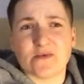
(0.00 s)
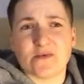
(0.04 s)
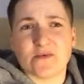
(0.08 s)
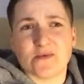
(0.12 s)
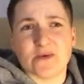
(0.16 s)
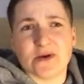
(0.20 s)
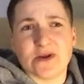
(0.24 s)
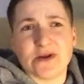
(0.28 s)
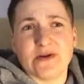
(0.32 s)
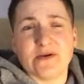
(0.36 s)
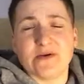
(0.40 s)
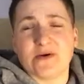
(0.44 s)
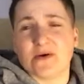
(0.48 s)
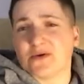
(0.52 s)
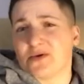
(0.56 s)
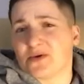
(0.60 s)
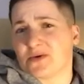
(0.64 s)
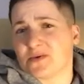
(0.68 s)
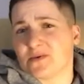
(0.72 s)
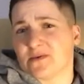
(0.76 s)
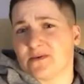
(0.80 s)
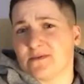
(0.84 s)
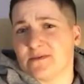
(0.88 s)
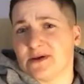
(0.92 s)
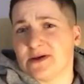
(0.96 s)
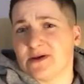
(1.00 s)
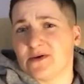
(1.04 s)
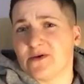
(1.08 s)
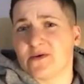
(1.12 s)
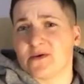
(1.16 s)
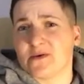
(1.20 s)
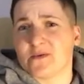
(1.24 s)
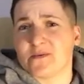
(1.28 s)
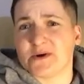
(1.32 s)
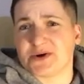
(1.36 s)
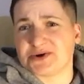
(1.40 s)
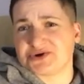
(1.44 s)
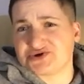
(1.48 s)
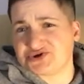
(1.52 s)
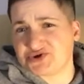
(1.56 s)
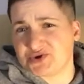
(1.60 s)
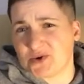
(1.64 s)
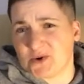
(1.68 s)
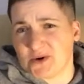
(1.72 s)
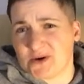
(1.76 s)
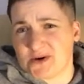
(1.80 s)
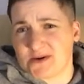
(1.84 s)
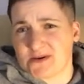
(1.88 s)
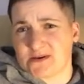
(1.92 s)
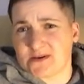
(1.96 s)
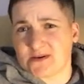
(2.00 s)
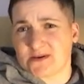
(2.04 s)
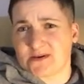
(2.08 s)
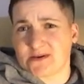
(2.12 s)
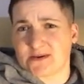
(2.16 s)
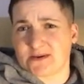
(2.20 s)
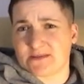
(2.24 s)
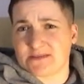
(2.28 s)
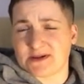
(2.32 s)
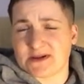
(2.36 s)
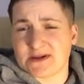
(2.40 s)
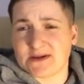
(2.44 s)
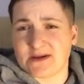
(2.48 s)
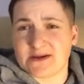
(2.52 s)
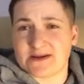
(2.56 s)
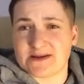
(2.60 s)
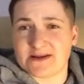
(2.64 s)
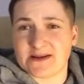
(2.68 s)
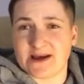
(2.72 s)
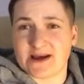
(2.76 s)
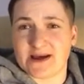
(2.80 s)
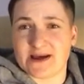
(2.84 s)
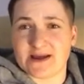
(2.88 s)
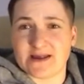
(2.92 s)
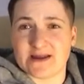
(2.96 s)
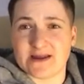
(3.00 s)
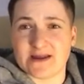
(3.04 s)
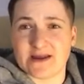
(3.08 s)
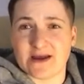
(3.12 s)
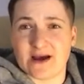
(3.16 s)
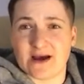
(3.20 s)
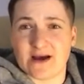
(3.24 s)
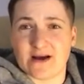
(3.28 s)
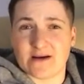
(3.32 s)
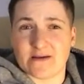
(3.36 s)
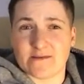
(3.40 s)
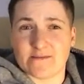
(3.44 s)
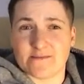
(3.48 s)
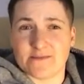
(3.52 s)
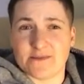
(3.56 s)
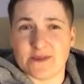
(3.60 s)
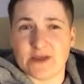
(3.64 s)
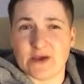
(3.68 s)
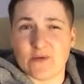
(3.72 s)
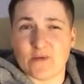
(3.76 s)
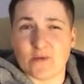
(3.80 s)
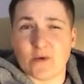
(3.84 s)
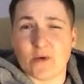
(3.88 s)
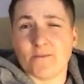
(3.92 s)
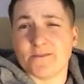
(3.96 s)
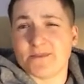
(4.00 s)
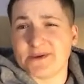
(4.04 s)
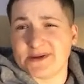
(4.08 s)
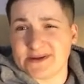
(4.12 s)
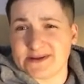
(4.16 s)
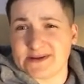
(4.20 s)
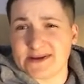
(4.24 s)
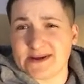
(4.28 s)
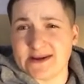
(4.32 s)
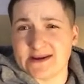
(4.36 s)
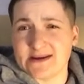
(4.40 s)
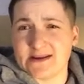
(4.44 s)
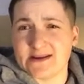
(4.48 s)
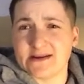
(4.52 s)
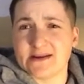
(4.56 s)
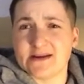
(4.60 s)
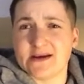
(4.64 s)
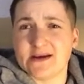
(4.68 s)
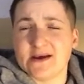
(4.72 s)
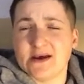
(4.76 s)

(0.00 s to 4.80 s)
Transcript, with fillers: when you go swimming or wear shorts or something like that, um, it won't be seen.